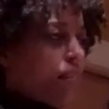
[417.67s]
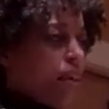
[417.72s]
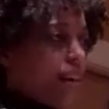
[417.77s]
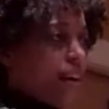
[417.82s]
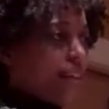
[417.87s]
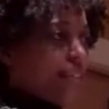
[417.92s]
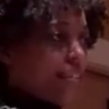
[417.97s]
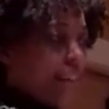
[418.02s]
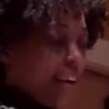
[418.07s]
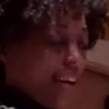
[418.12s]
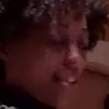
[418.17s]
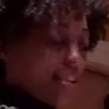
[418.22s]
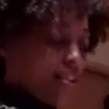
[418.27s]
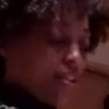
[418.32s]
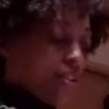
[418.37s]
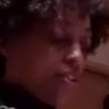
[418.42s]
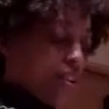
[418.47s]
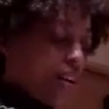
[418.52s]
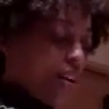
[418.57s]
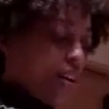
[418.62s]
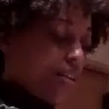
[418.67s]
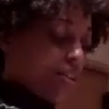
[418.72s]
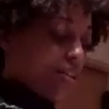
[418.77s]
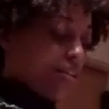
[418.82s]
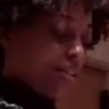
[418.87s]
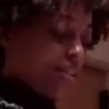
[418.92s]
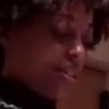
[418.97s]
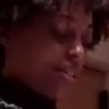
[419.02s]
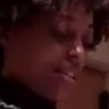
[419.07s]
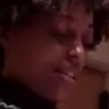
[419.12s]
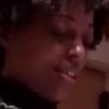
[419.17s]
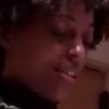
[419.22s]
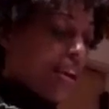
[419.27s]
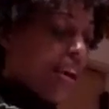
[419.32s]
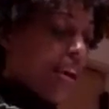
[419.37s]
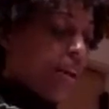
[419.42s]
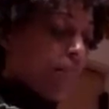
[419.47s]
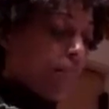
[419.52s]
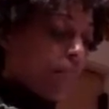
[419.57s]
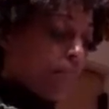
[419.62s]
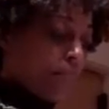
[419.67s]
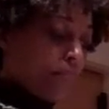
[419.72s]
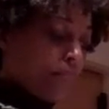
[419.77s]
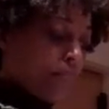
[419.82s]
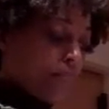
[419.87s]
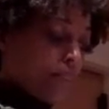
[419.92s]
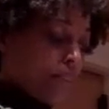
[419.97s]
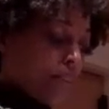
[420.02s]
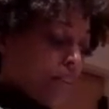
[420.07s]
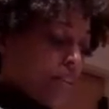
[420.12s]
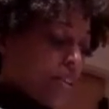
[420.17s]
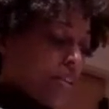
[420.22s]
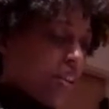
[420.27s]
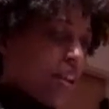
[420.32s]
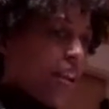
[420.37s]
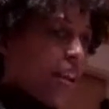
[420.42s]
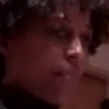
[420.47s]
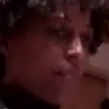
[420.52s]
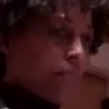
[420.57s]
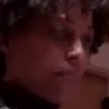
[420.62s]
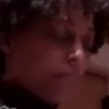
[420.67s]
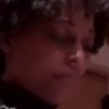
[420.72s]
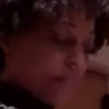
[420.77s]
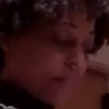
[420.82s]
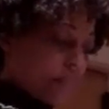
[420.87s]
bug dies in jars just the same. What a shame.